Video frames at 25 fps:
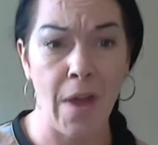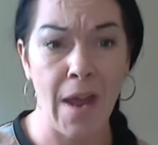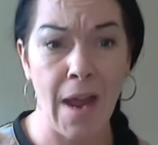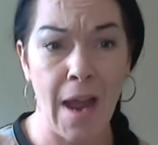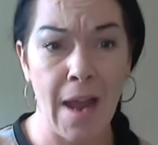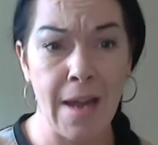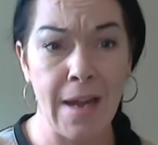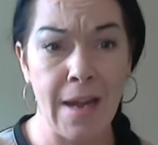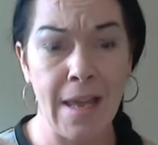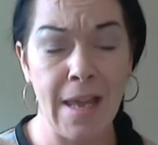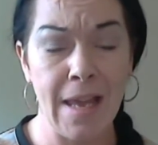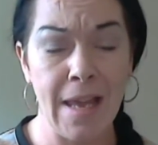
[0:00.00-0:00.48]

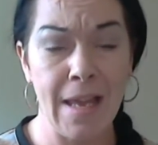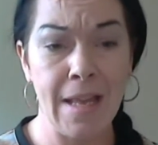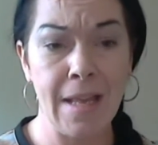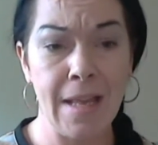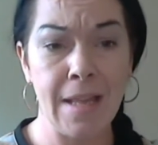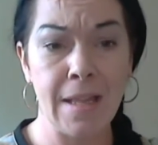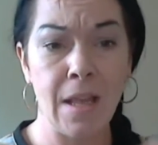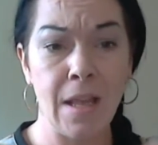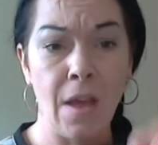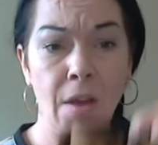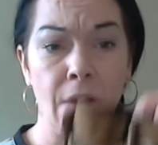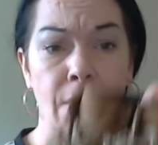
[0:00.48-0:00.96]
And it
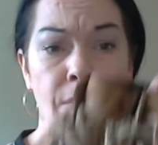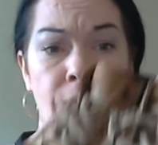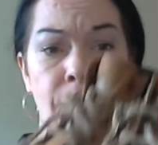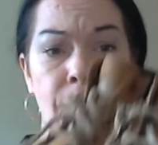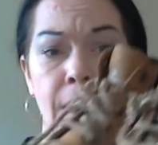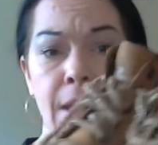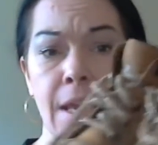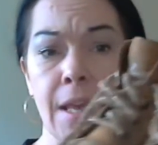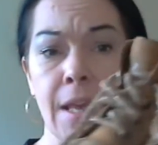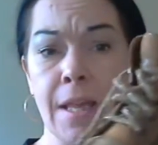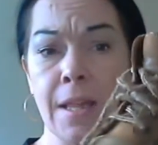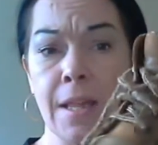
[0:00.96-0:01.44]
is
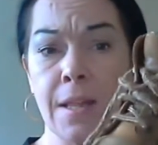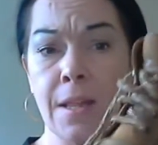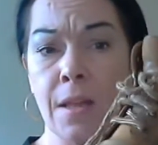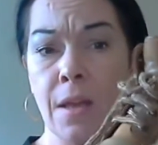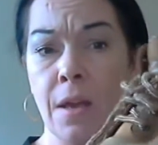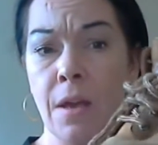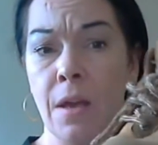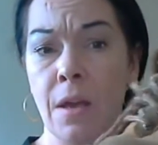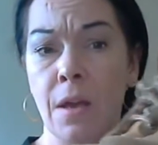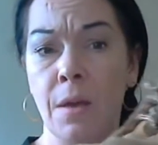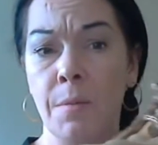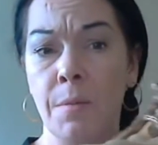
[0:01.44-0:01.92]
these,
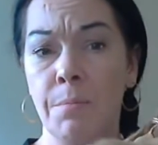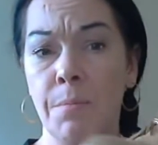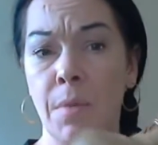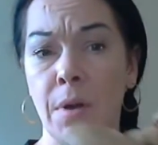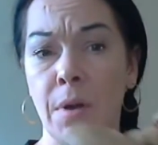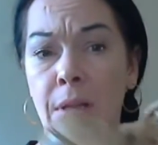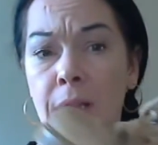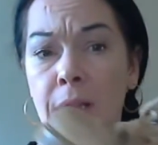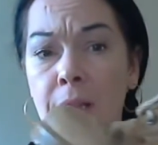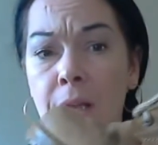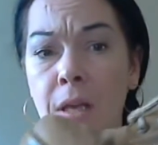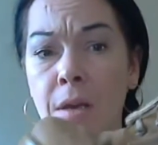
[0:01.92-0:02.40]

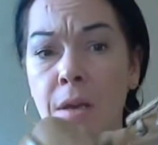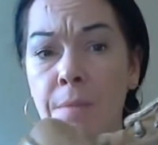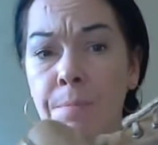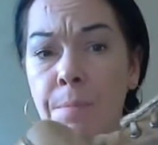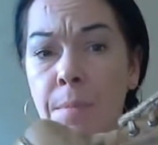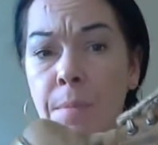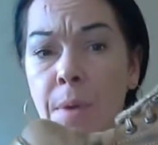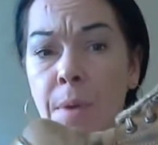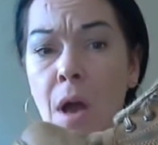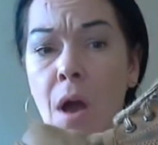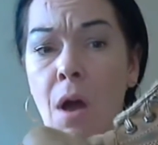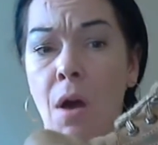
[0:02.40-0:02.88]
my
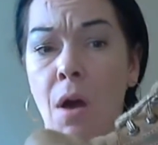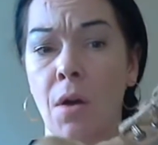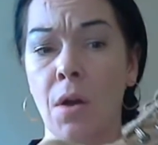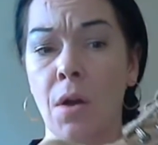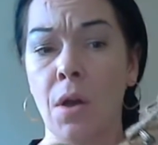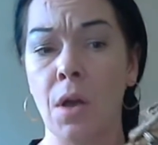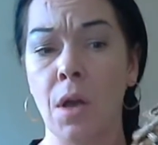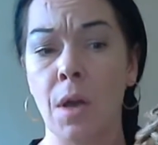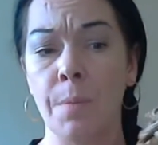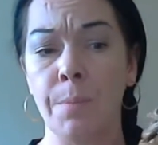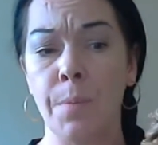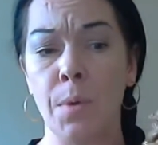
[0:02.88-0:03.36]
Timber
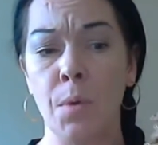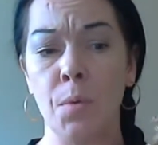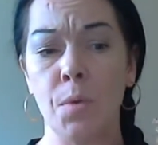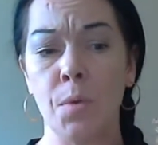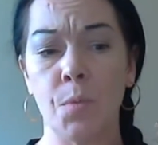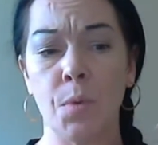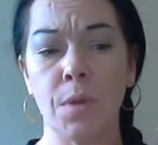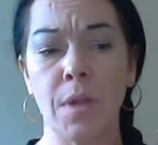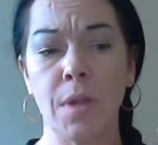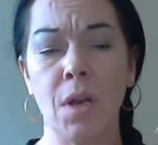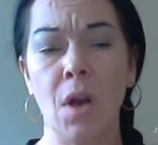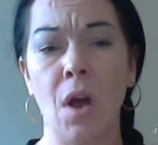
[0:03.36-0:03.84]
Hunger boots,
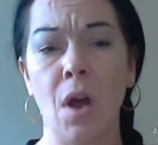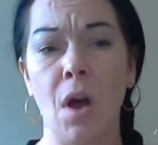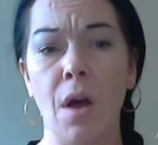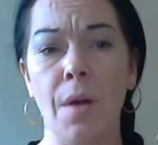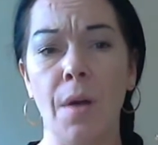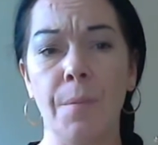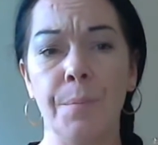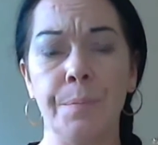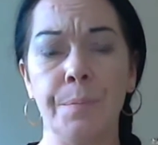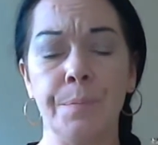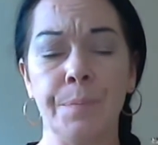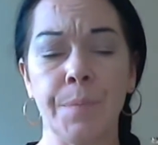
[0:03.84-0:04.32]
but they're
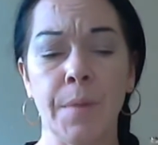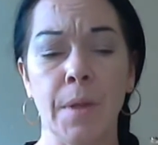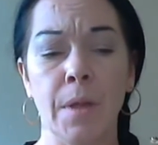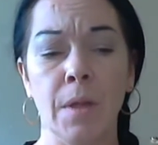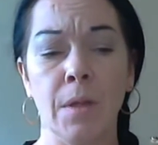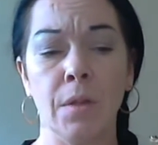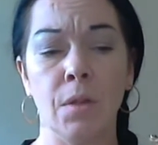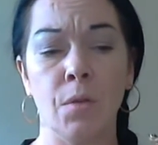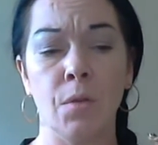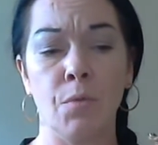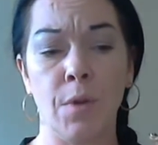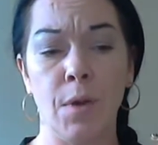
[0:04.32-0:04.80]
not
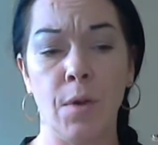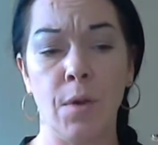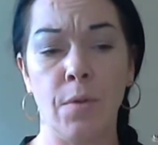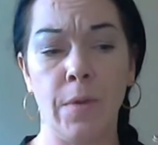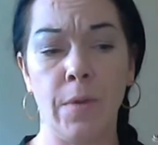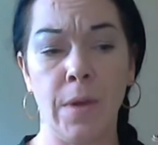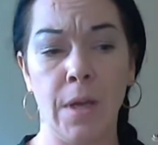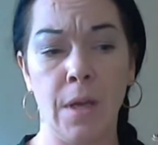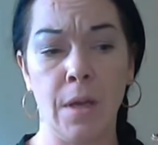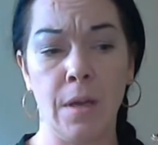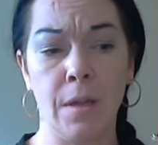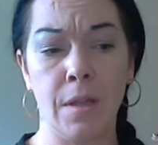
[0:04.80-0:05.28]
the real
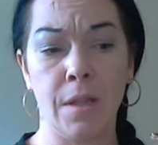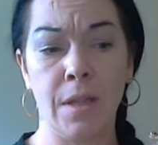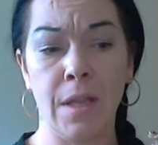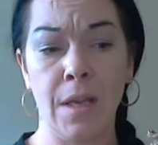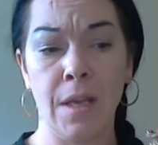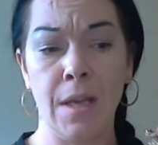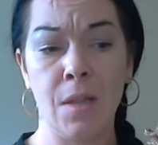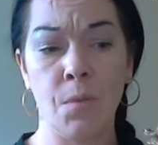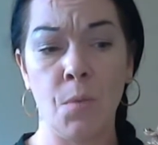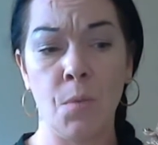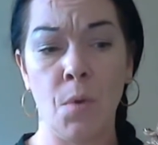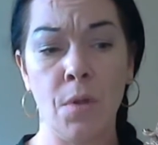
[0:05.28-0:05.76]
things.
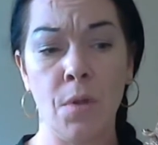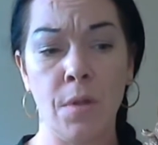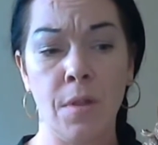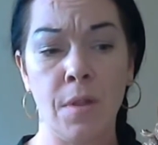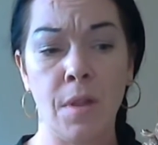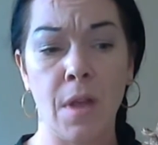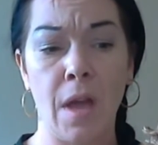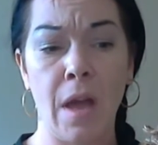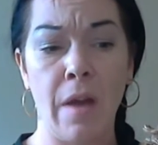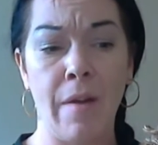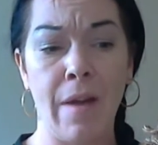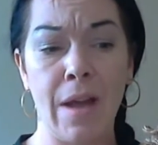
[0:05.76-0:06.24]
These
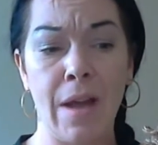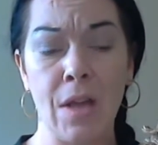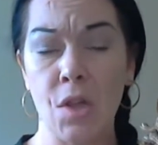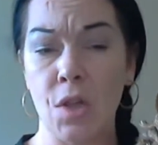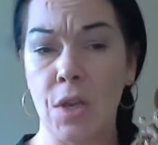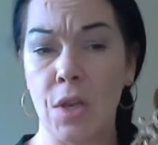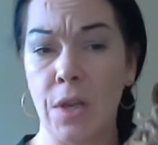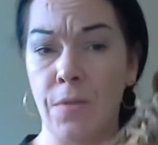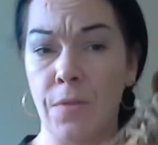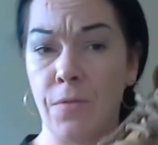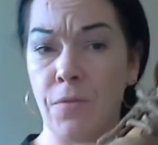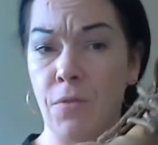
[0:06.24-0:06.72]
ones are
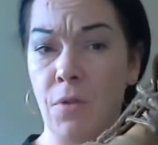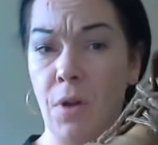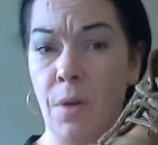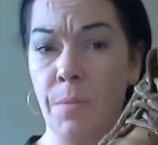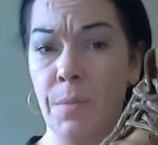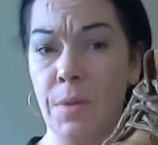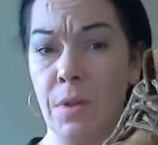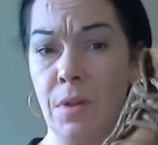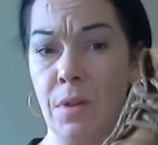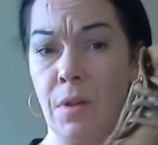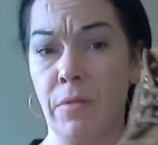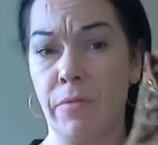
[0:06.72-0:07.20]
actually from
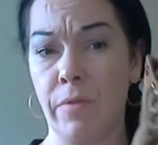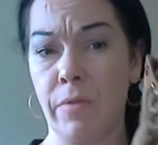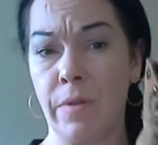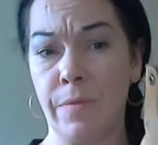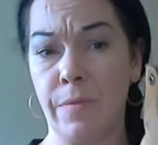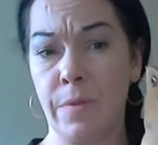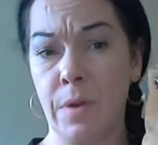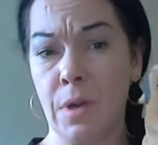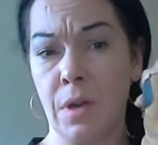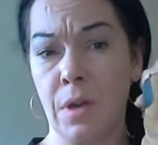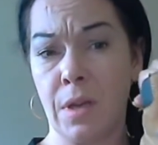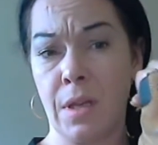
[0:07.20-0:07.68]
Dolly
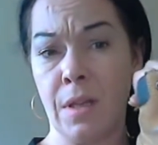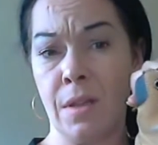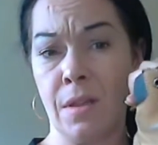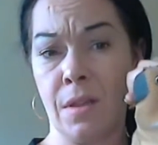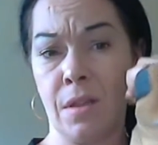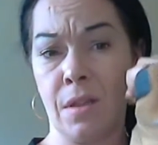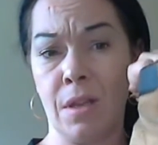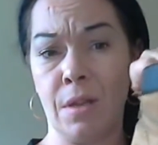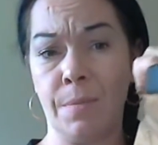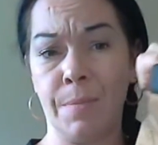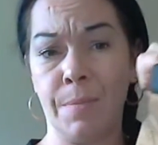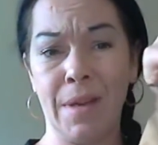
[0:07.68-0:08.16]
Firkins,
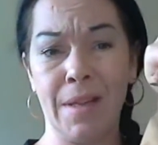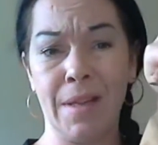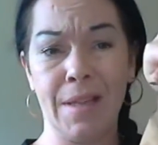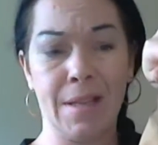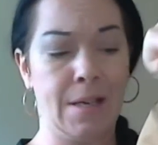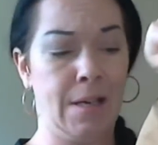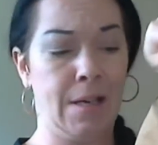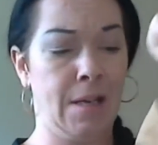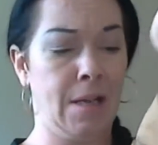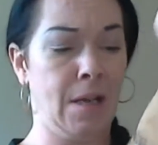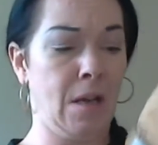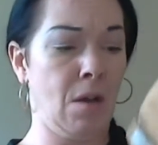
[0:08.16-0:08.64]
so they're
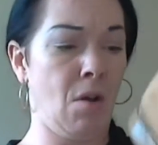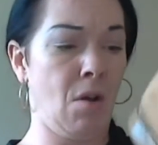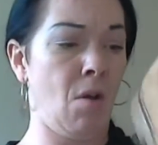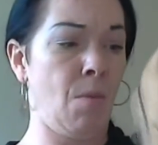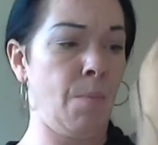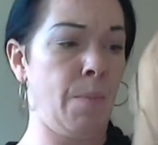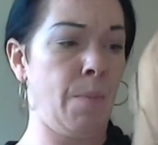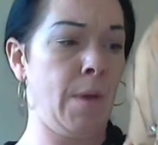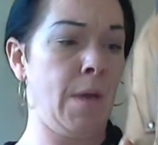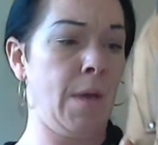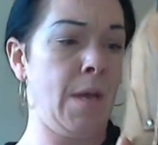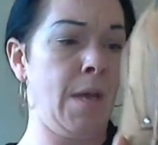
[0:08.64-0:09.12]
basically a
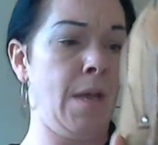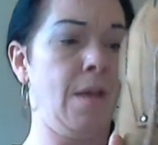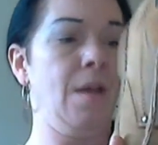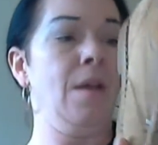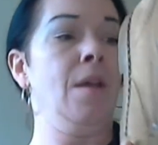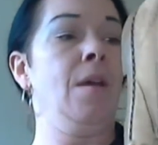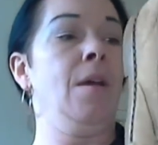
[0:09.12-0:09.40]
copy.